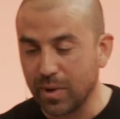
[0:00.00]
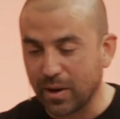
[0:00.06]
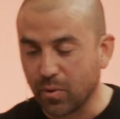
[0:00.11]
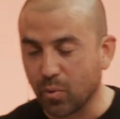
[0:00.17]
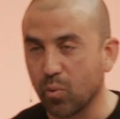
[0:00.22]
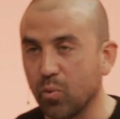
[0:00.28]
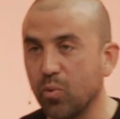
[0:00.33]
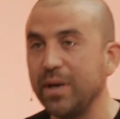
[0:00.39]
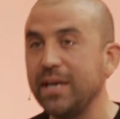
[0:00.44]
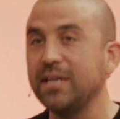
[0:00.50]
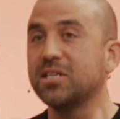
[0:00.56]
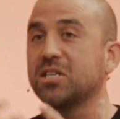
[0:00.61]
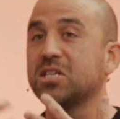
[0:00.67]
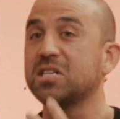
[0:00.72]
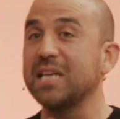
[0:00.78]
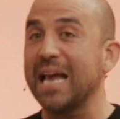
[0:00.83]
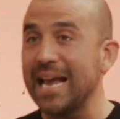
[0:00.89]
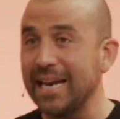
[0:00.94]

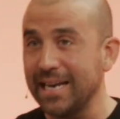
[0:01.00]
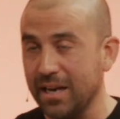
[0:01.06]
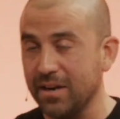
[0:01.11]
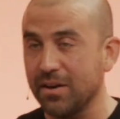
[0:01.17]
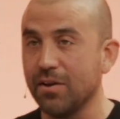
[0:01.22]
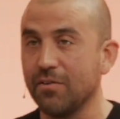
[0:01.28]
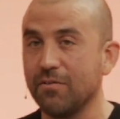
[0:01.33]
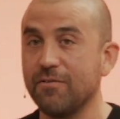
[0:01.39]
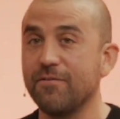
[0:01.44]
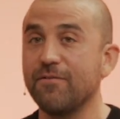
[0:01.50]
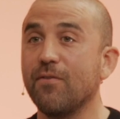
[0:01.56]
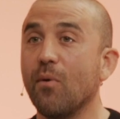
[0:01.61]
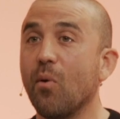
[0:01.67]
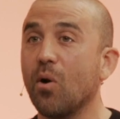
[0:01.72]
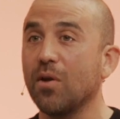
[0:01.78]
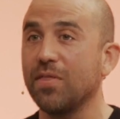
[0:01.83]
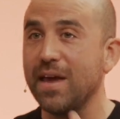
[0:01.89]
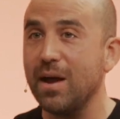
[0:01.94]
restated
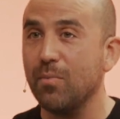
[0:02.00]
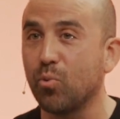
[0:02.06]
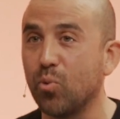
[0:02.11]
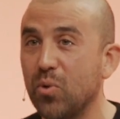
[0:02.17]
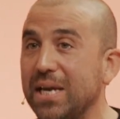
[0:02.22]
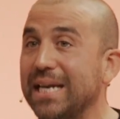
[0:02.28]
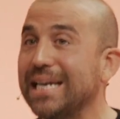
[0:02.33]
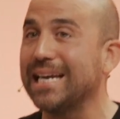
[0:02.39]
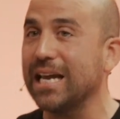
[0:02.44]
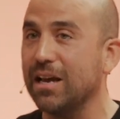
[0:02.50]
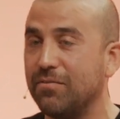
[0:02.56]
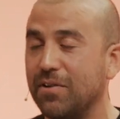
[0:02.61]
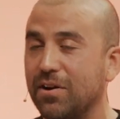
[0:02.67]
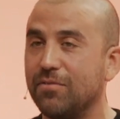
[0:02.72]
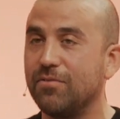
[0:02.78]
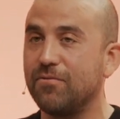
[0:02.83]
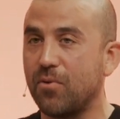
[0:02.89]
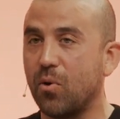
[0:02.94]
for them,
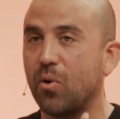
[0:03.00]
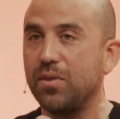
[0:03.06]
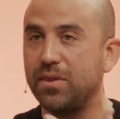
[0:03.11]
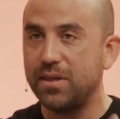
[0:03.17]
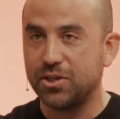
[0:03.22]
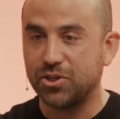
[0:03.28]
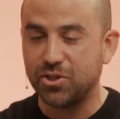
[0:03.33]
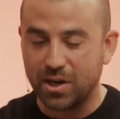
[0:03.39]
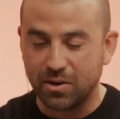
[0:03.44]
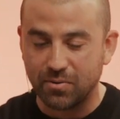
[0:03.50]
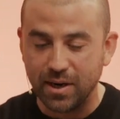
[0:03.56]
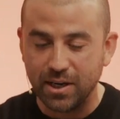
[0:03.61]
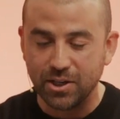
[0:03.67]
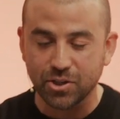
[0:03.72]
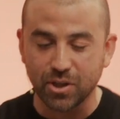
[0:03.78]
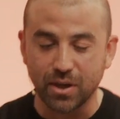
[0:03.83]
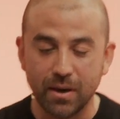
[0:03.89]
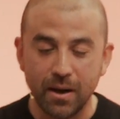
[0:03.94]
re-given for this
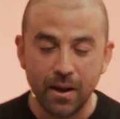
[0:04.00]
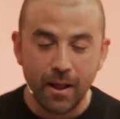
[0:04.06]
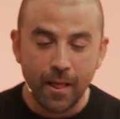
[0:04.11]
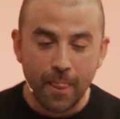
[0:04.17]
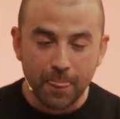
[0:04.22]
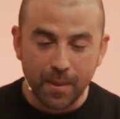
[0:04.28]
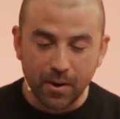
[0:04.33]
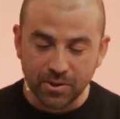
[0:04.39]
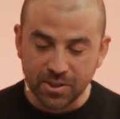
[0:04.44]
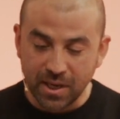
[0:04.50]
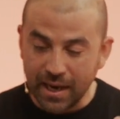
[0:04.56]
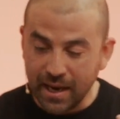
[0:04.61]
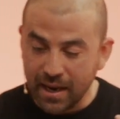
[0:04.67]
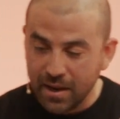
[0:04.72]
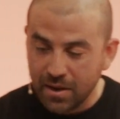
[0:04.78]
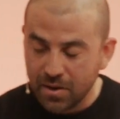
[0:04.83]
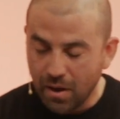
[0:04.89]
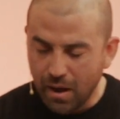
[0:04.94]
generation. There's a
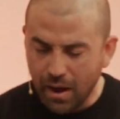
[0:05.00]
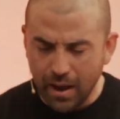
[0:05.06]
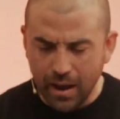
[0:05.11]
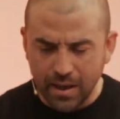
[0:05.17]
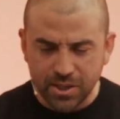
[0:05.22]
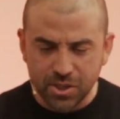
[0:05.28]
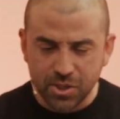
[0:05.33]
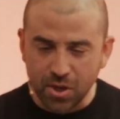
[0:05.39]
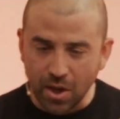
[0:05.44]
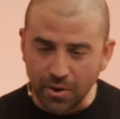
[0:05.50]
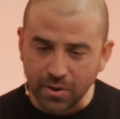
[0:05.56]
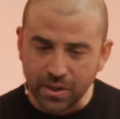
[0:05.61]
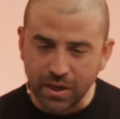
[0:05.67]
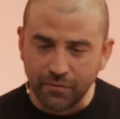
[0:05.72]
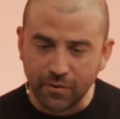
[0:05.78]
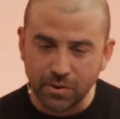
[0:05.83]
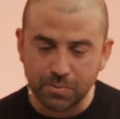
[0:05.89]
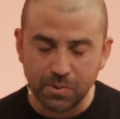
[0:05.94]
subtle
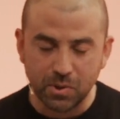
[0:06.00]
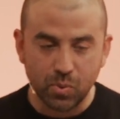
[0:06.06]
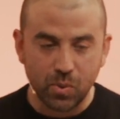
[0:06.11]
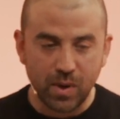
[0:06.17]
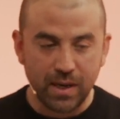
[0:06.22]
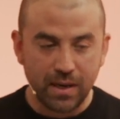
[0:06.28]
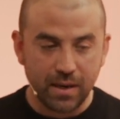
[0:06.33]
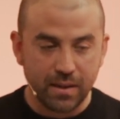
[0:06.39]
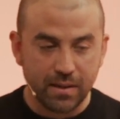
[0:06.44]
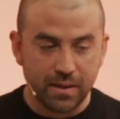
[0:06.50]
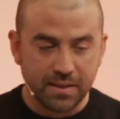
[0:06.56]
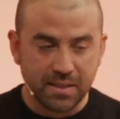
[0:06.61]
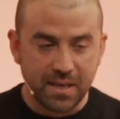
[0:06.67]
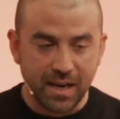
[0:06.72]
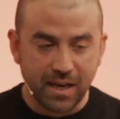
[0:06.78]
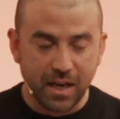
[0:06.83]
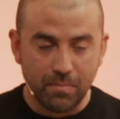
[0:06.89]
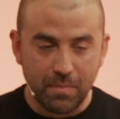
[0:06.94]
difference between the
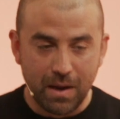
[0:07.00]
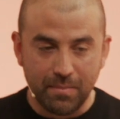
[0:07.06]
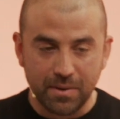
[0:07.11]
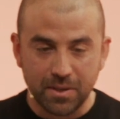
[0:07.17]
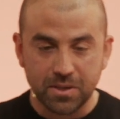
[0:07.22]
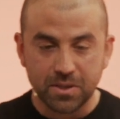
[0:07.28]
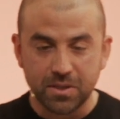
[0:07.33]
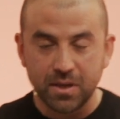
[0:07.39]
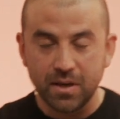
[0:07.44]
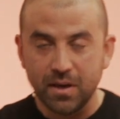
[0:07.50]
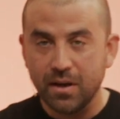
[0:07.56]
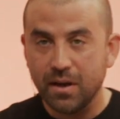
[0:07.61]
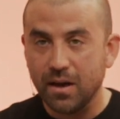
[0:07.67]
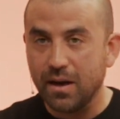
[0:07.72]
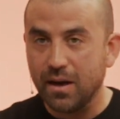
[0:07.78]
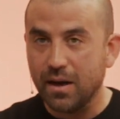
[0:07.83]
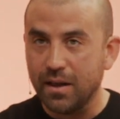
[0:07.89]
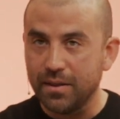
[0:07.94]
10 Commandments,
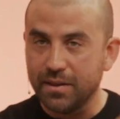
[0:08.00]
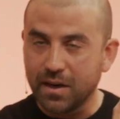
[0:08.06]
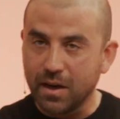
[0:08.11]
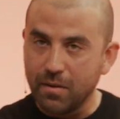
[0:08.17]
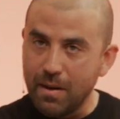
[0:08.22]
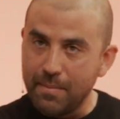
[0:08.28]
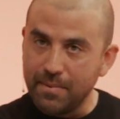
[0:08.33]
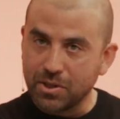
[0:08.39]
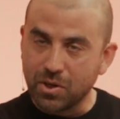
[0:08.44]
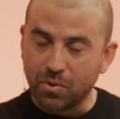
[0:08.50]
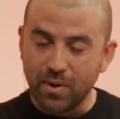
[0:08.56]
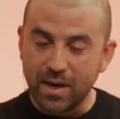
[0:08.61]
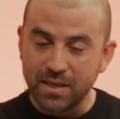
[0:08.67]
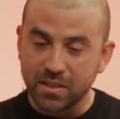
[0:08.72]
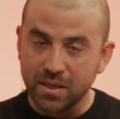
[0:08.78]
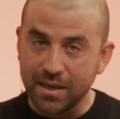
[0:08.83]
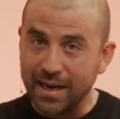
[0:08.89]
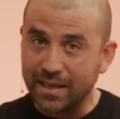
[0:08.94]
the commandment to
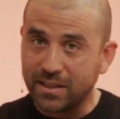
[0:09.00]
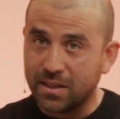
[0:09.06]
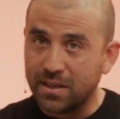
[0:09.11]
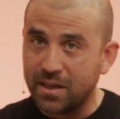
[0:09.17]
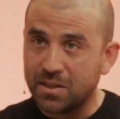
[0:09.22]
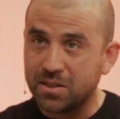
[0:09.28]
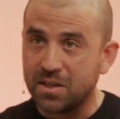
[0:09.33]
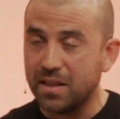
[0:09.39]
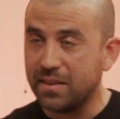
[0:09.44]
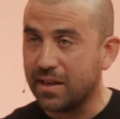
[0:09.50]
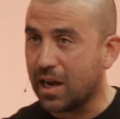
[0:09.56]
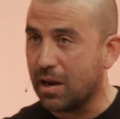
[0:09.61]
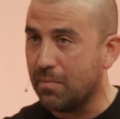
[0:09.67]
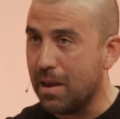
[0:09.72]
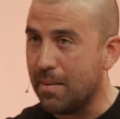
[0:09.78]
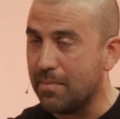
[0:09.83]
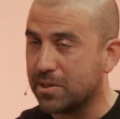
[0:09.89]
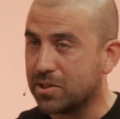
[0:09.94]
rest in Exodus and the
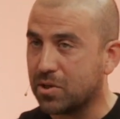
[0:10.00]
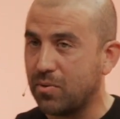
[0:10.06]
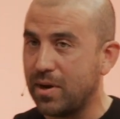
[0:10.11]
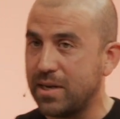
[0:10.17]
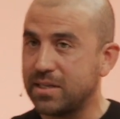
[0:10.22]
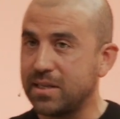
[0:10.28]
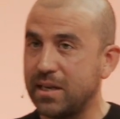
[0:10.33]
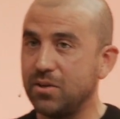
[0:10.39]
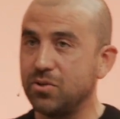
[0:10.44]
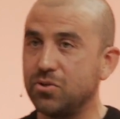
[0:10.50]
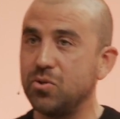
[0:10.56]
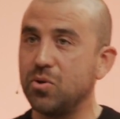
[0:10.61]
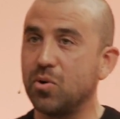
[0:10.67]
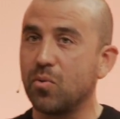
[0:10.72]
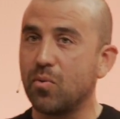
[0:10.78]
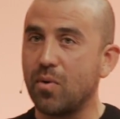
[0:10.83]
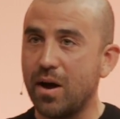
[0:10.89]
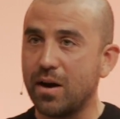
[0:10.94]
commandment to rest in
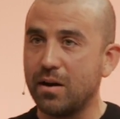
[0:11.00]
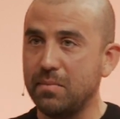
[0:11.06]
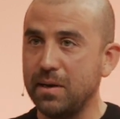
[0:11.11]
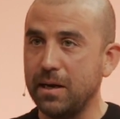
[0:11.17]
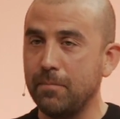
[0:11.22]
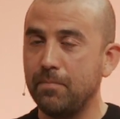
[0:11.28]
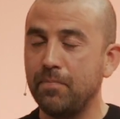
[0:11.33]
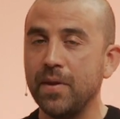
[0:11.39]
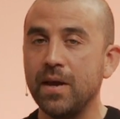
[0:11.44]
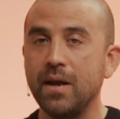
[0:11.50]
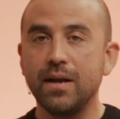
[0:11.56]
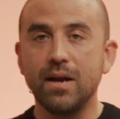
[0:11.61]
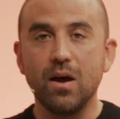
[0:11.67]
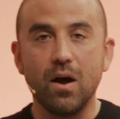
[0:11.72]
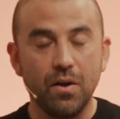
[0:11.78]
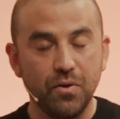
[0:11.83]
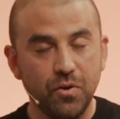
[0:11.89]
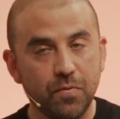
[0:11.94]
Deuteronomy.
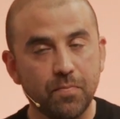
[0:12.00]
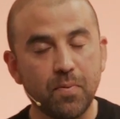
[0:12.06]
Now, you